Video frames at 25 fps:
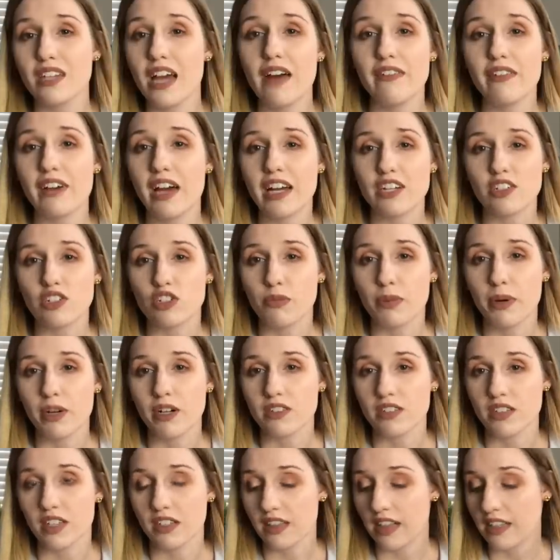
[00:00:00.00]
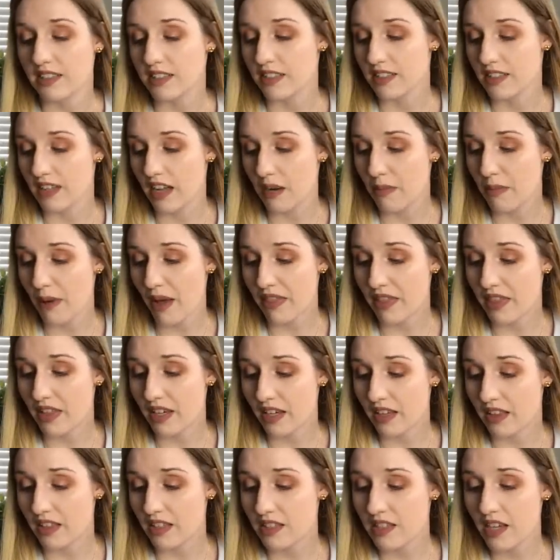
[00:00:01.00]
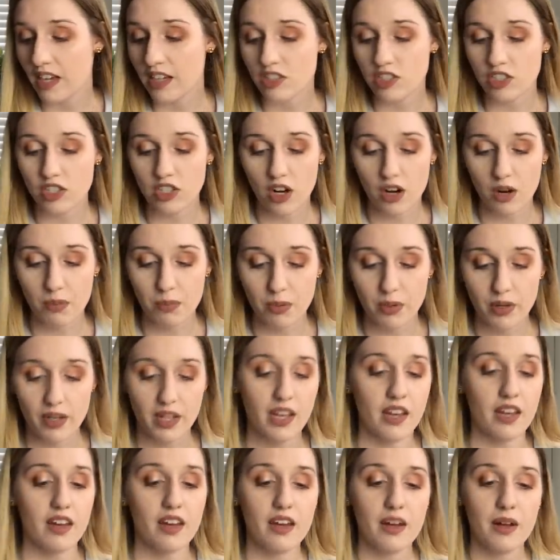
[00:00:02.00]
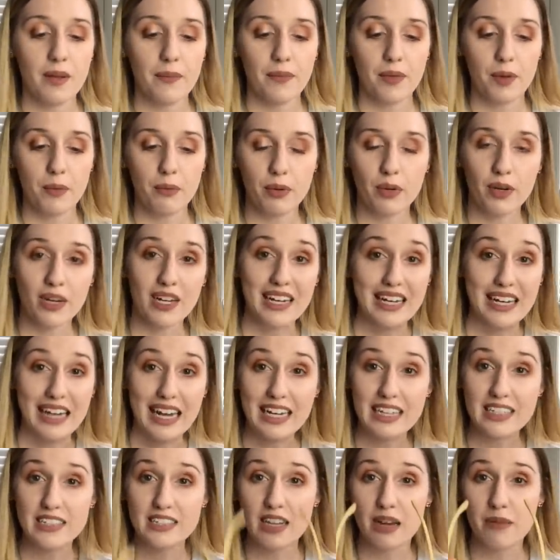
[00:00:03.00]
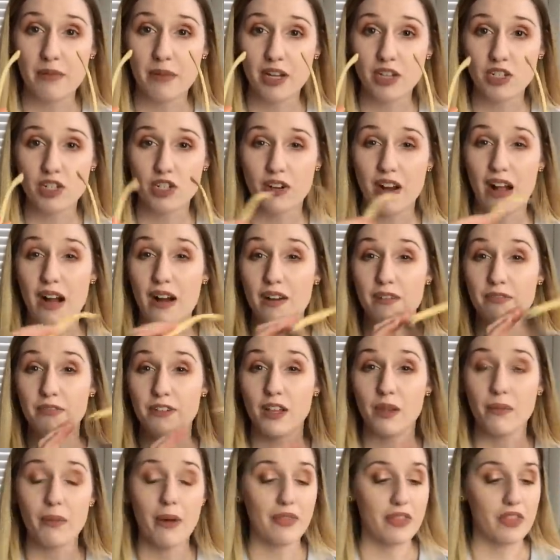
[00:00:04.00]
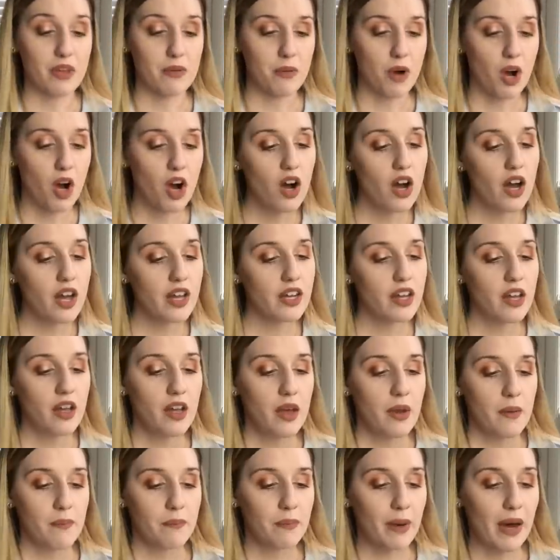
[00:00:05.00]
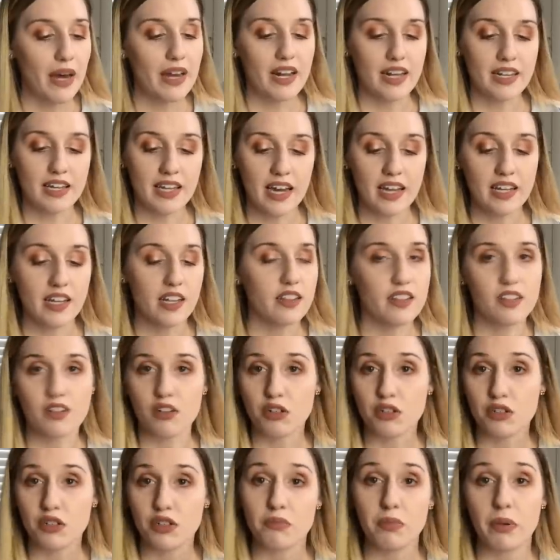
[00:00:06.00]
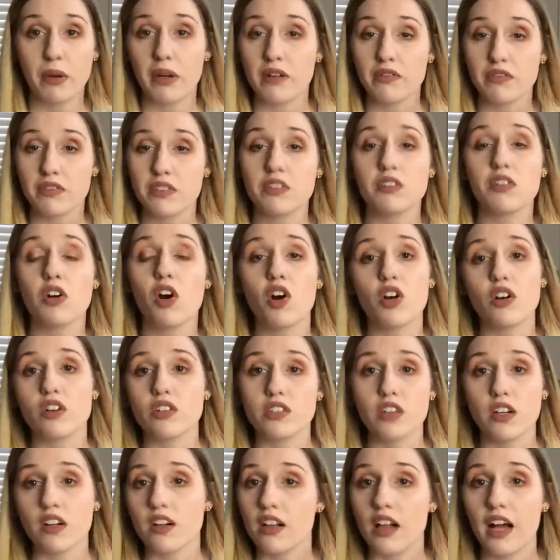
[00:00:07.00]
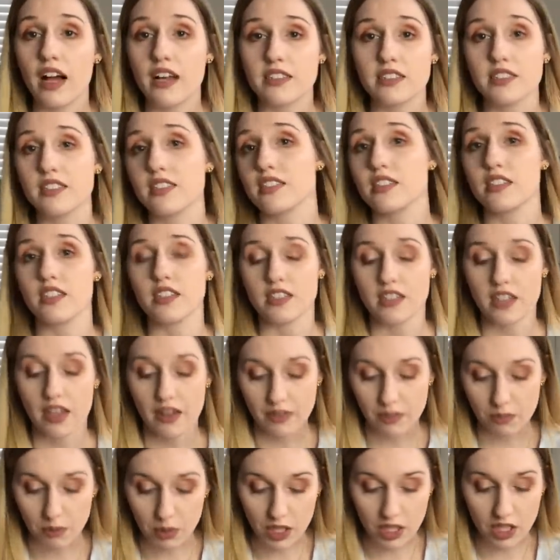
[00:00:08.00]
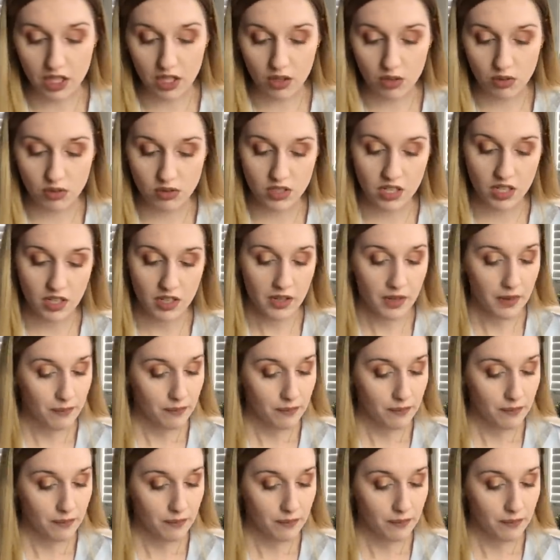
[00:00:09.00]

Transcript: to have an extra pair of sunglasses is not a bad thing. And these actually are pretty nice. I'm not sure how I feel about them on, but again, they're a good pair of car sunglasses. It doesn't have to be cute.